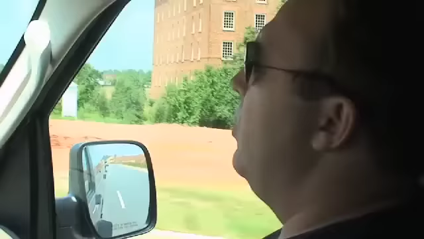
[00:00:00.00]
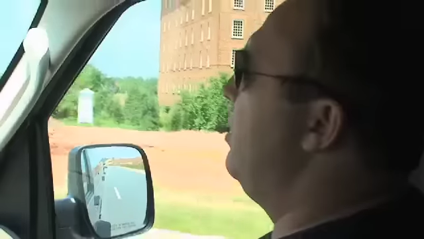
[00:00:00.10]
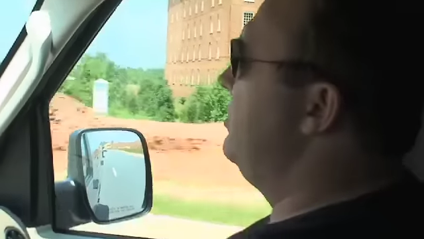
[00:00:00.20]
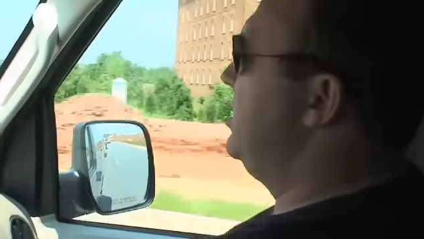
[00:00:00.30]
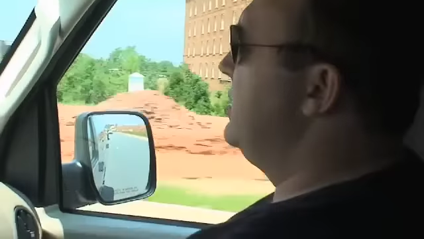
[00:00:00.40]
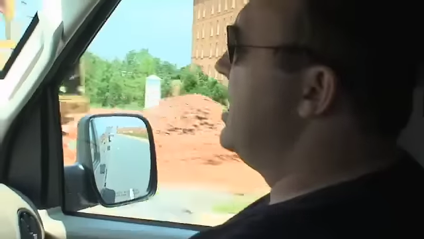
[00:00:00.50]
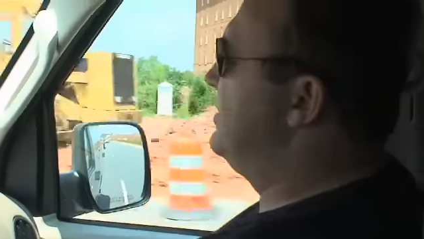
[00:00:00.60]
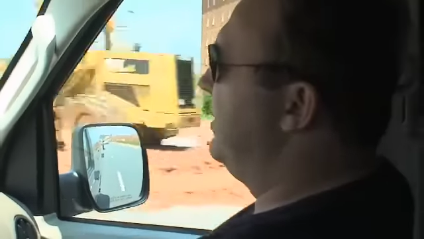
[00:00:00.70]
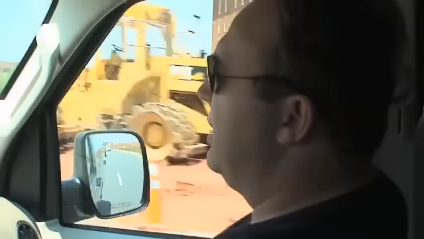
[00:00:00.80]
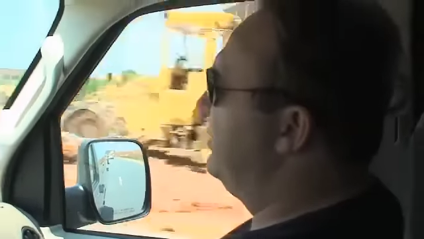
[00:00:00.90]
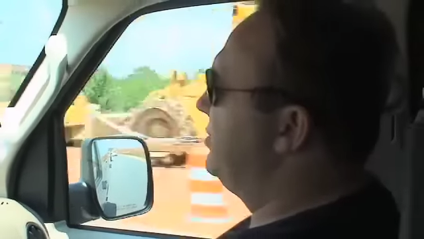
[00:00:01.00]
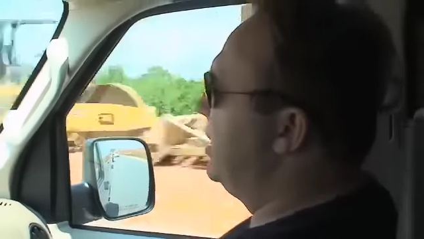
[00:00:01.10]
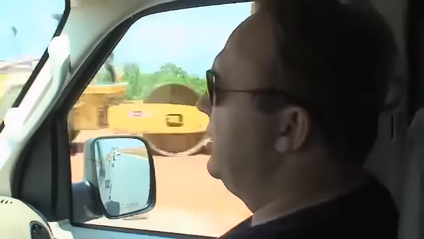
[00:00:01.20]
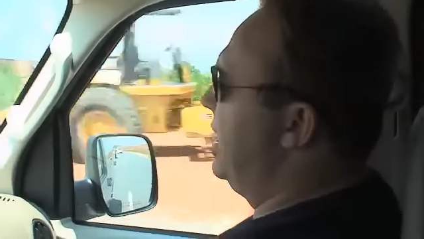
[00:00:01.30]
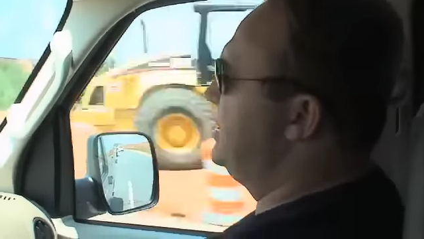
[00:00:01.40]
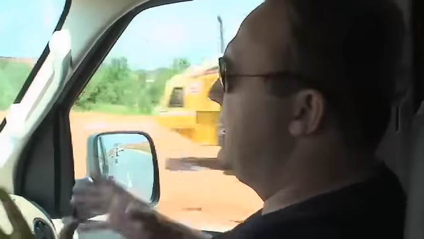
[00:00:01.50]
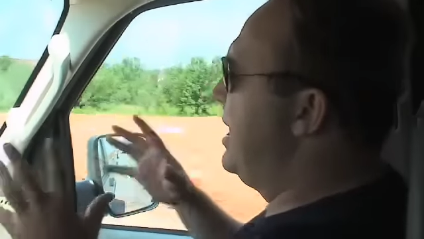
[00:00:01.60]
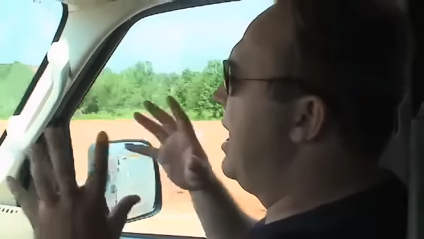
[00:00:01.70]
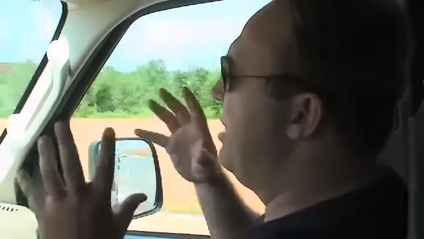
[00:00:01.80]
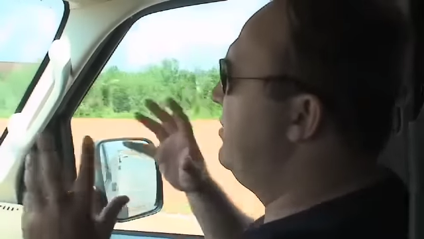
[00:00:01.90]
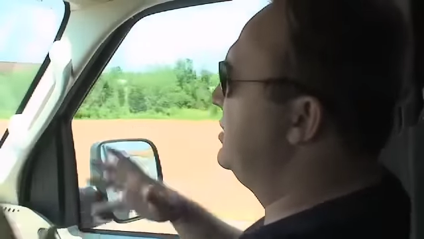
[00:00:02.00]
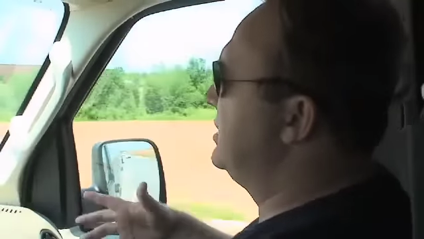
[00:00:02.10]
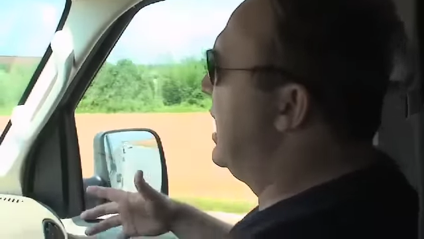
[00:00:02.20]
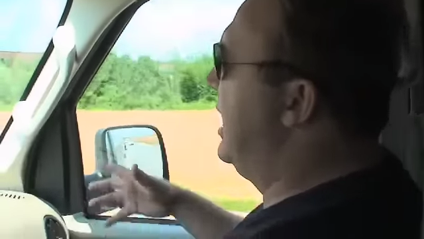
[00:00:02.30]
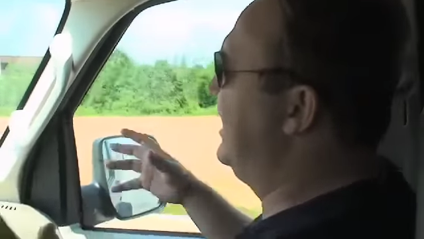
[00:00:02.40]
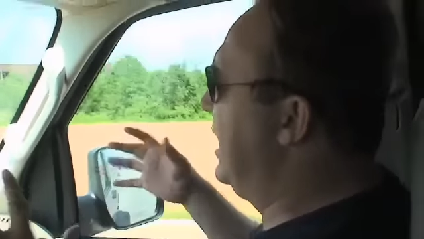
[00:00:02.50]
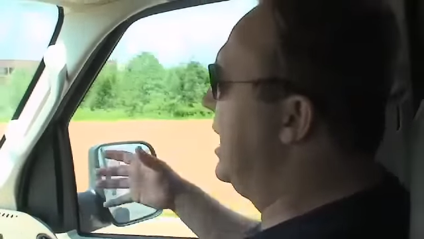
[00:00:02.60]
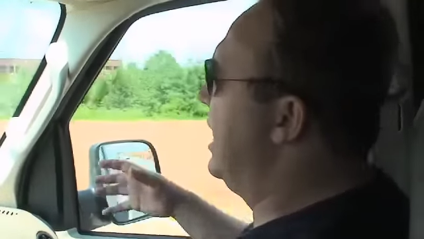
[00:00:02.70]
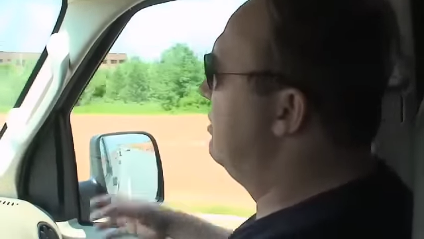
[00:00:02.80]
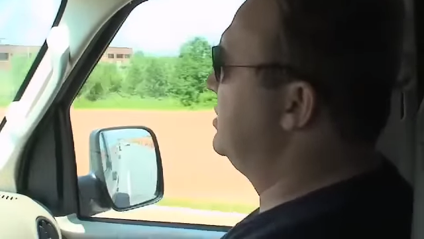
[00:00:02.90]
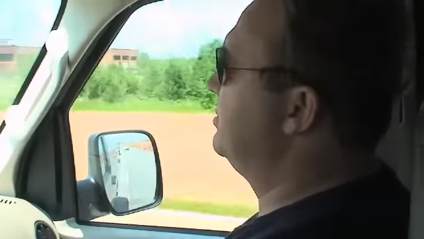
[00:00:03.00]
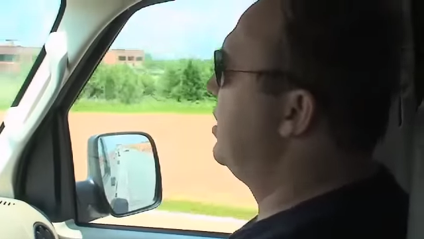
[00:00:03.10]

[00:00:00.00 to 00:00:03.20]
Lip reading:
No face is visible, so there are no lips to read.